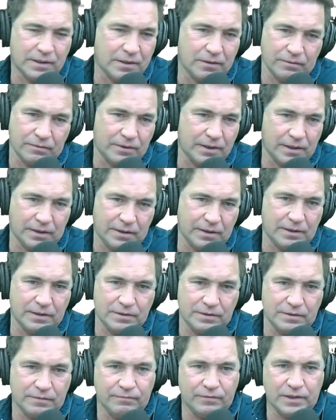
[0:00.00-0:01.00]
I don't. I think
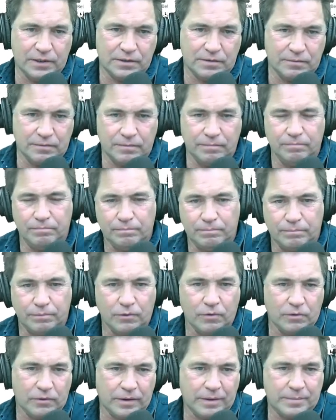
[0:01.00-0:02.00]
his investor
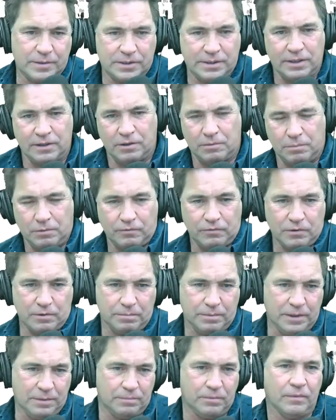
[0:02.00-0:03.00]
program is terrible for the
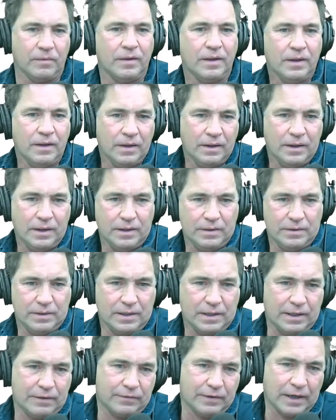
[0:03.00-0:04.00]
people. And
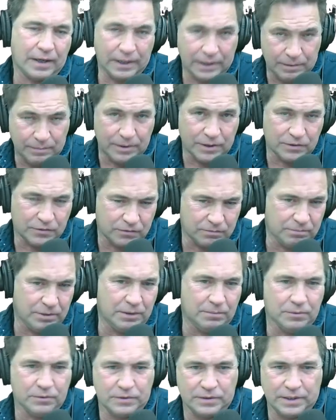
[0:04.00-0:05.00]
then I have got emails from
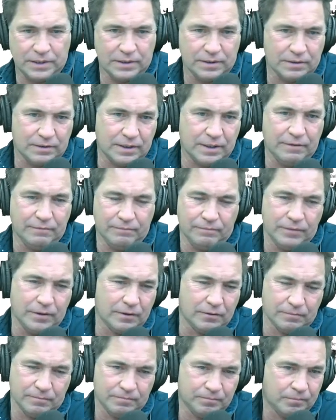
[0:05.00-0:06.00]
people saying that they've, you
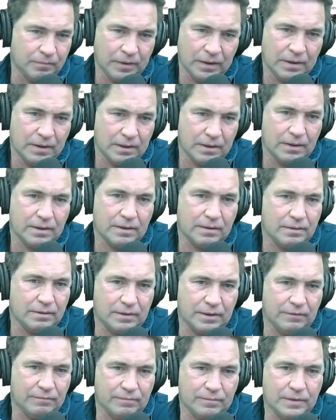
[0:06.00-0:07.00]
know, uh,
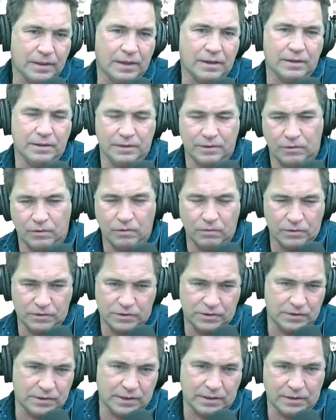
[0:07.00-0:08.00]
they've got into
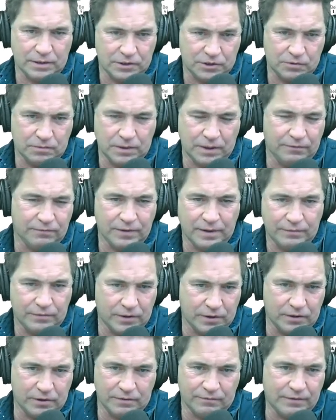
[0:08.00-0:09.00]
courses that cost twenty five
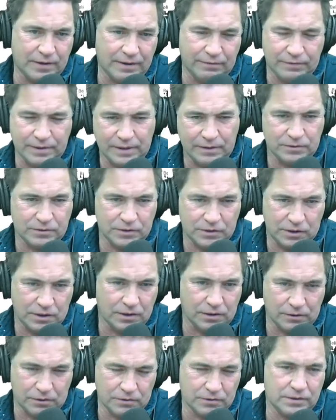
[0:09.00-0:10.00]
hundred to five thousand
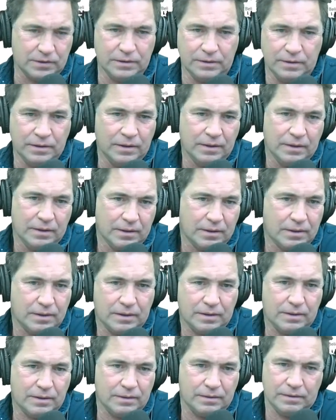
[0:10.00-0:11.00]
dollars, and
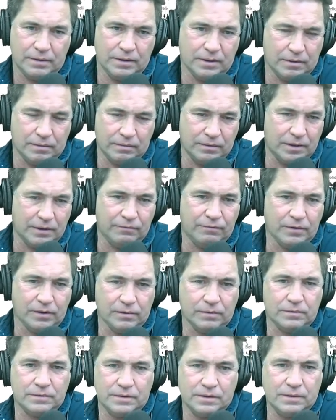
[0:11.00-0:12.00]
uh, you know they
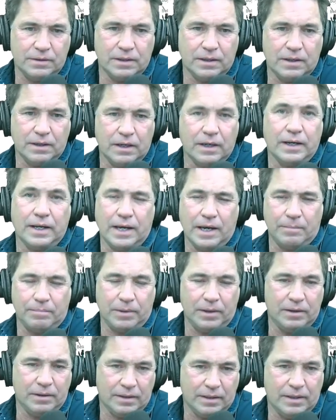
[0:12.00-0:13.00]
felt uh,
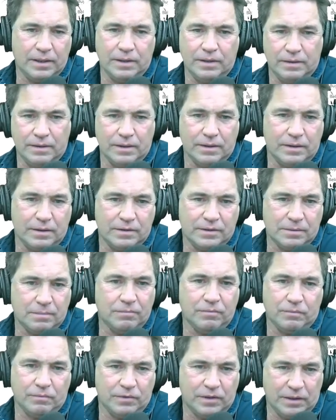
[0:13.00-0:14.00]
unhappy, and uh, some
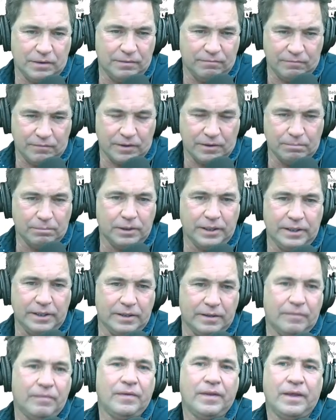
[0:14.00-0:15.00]
of them didn't even complete it,